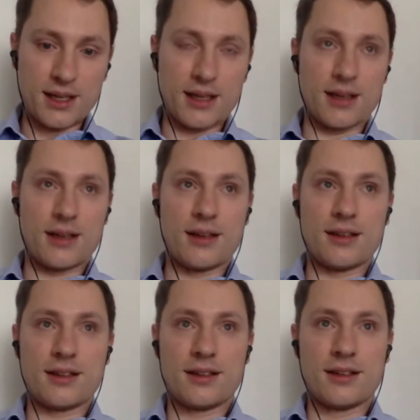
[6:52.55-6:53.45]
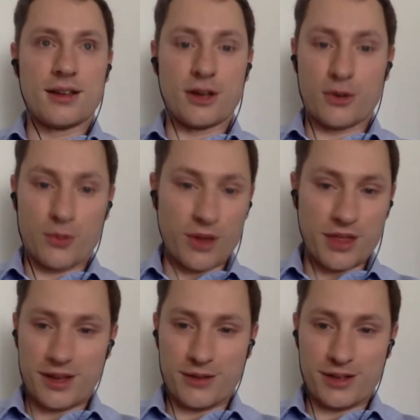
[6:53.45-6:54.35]
And uh, one
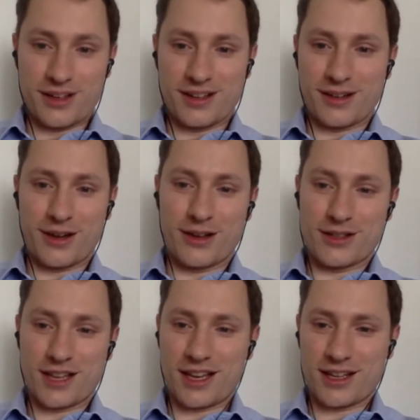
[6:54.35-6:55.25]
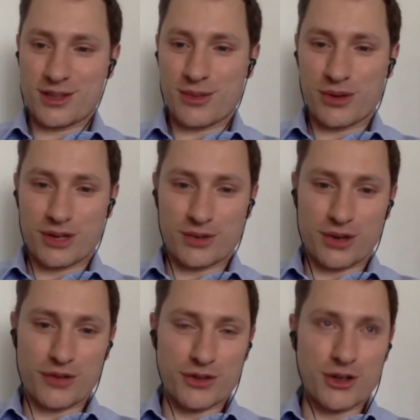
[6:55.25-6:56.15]
thing we, a second example that we
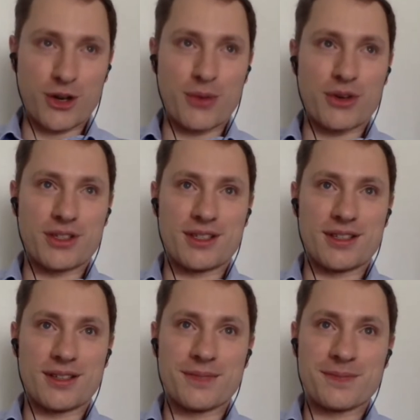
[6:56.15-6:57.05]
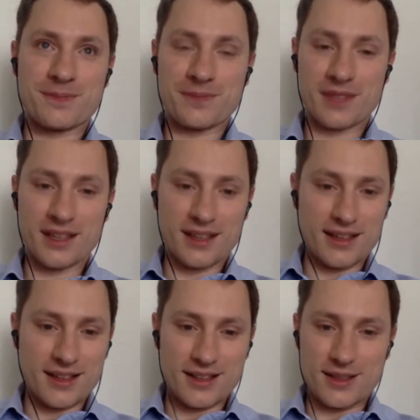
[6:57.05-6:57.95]
often talk about is uh,
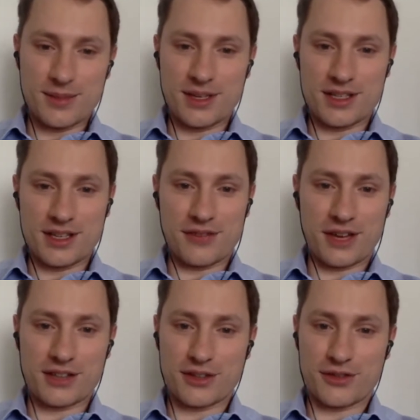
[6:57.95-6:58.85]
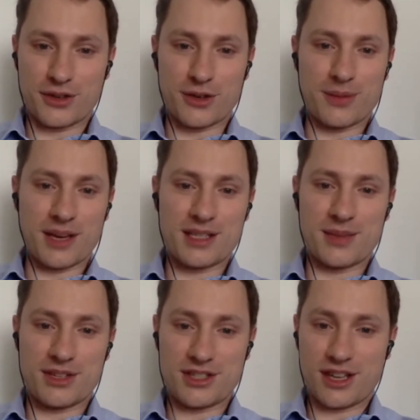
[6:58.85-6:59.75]
simply the effect of uh,
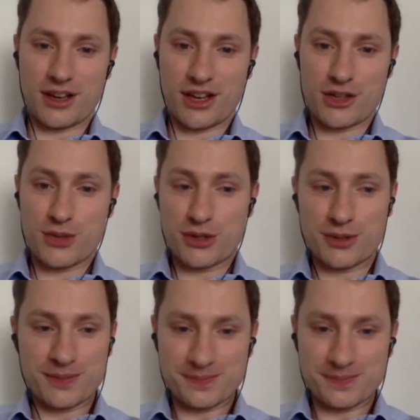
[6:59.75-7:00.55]
maximizing engagement,